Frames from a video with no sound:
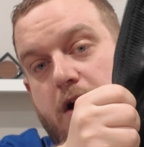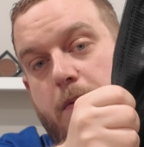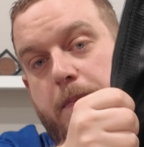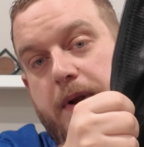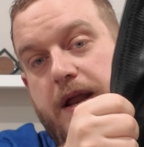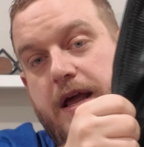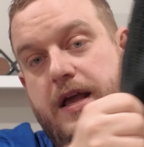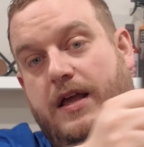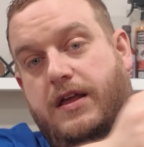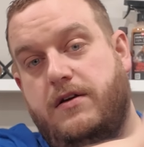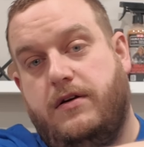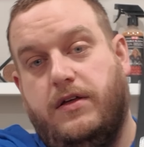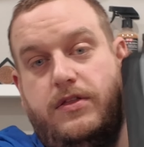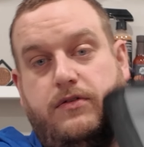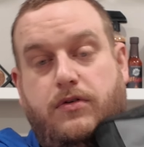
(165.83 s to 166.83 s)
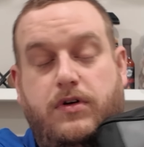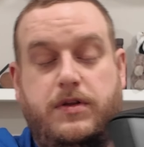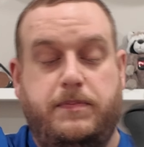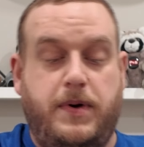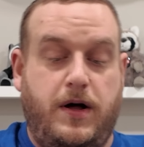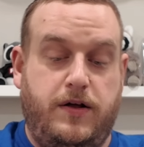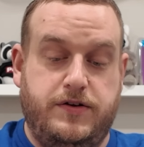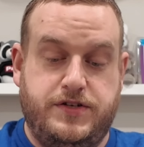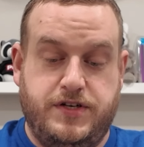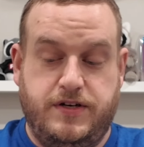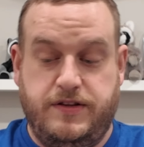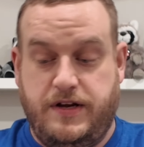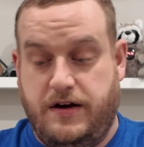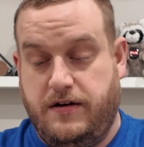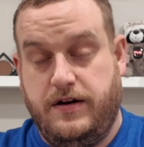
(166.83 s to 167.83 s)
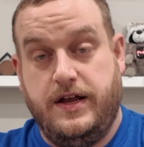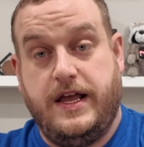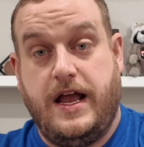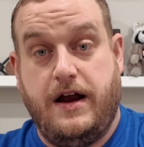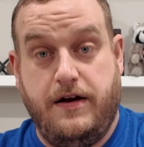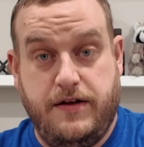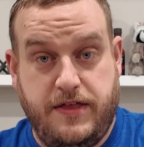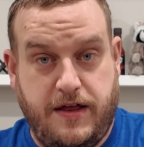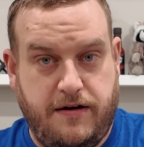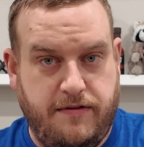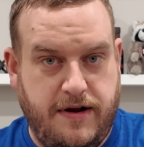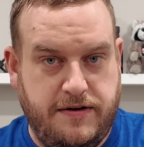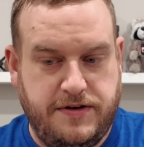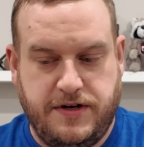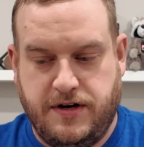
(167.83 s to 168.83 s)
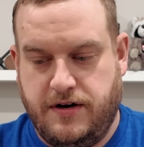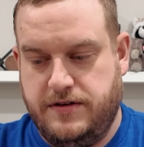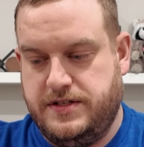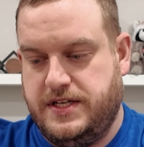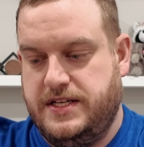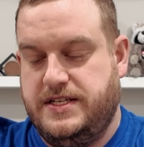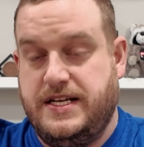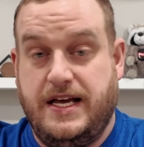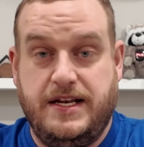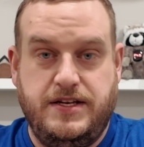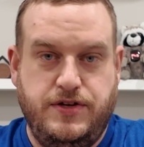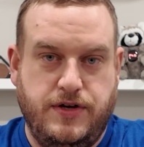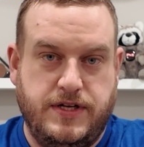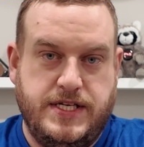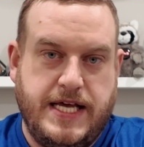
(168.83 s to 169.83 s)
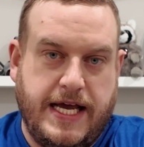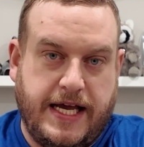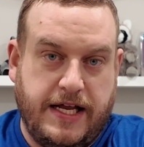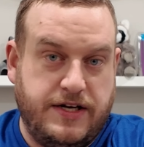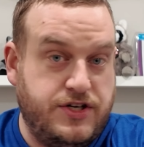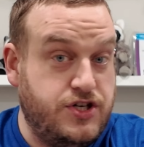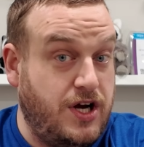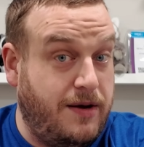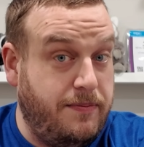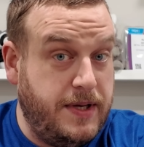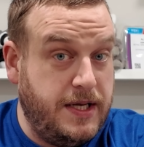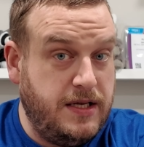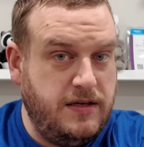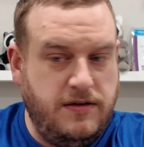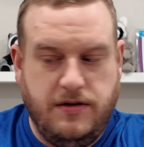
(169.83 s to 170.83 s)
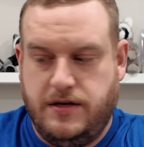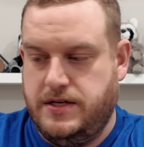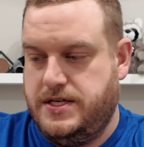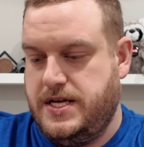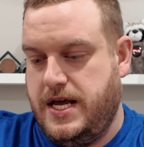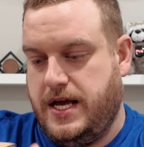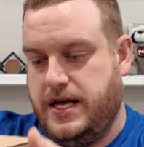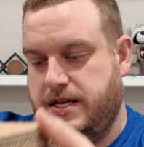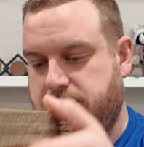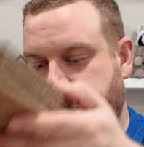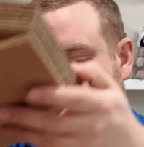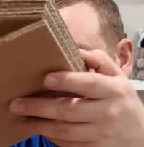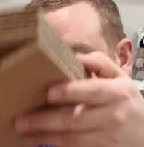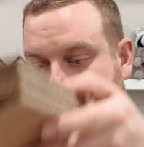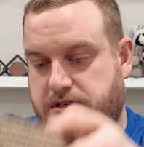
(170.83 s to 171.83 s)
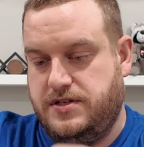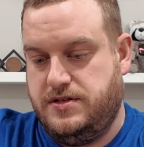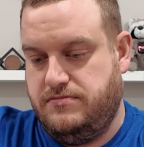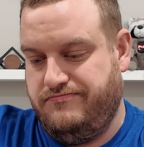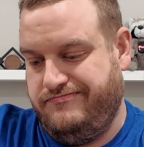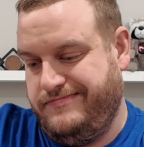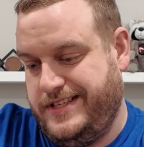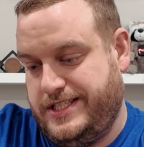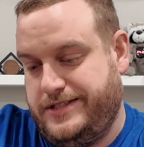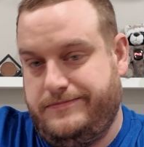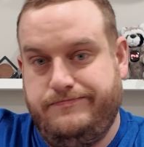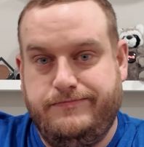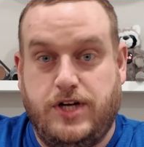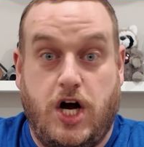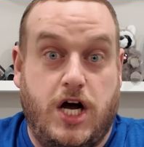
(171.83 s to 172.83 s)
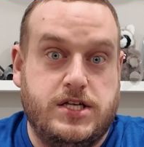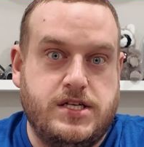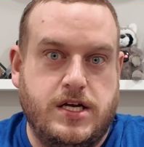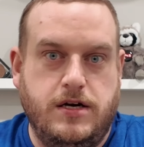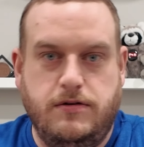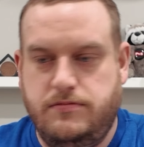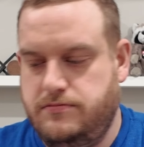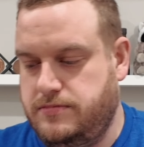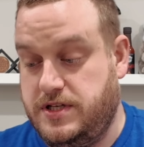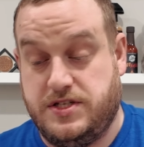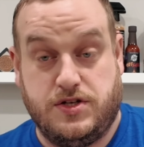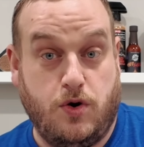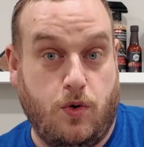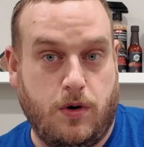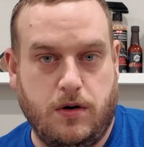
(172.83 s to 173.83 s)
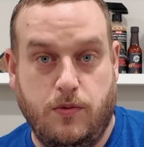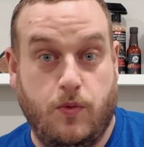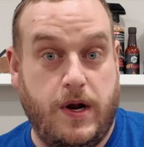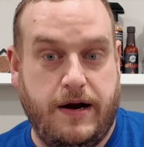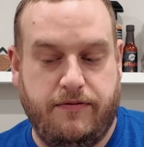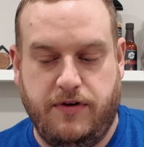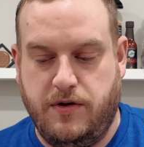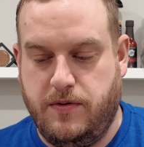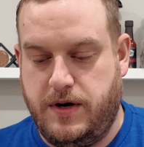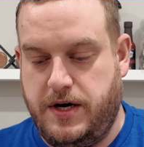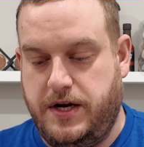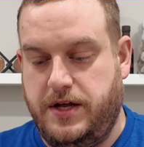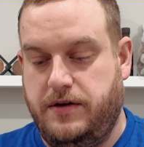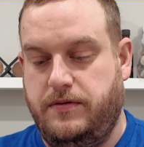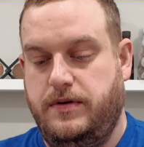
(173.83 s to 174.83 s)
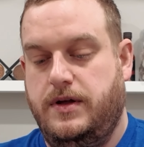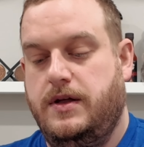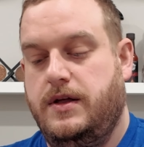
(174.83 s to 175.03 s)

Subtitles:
opening. You can throw the polisher in there, carry that around your heart's content. You can take it shopping. You can take it to the, Costco, the store, whatever you want to do.